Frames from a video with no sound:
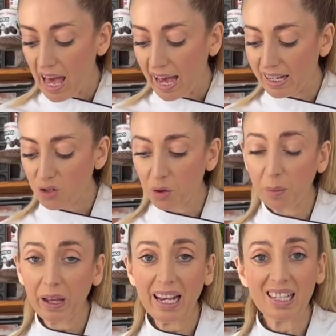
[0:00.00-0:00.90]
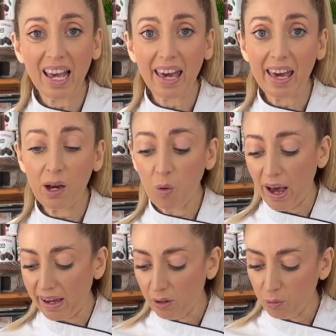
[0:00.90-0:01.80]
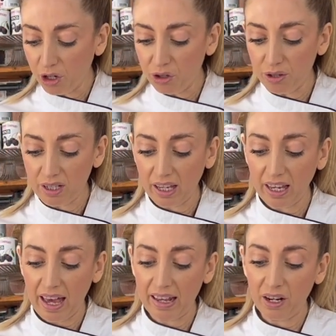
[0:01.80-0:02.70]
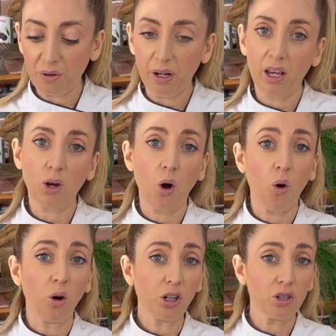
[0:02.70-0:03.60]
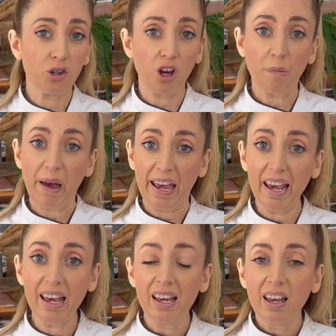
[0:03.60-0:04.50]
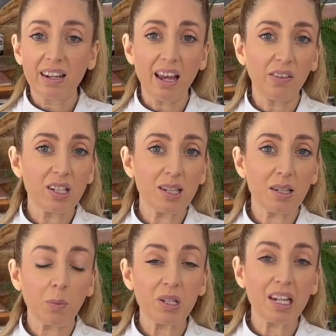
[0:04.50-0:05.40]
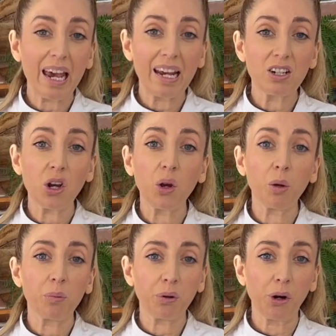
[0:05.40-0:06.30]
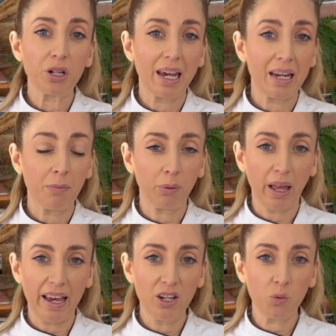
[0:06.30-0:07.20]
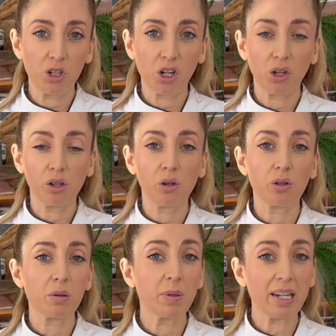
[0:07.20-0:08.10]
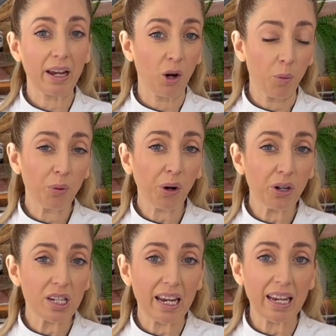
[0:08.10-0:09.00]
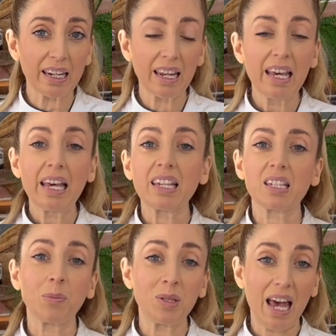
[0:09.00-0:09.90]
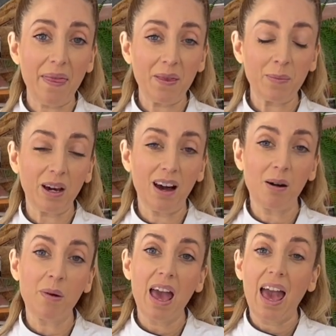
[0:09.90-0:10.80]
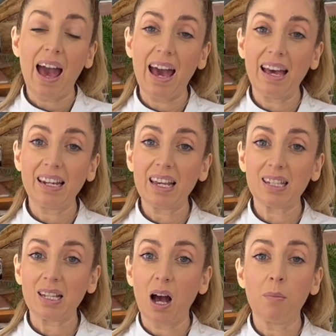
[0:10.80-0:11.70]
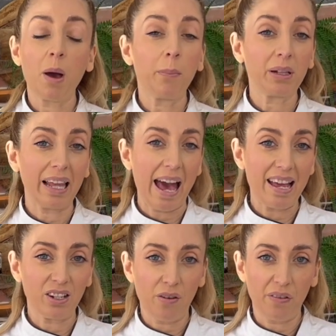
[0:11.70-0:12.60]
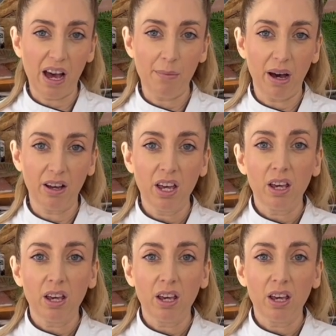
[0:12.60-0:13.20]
And to replace our egg white, we're using an ingredient called Gerbe. Now this is a potato protein blend, which includes potato protein, some xanthan gum, and some plant fiber.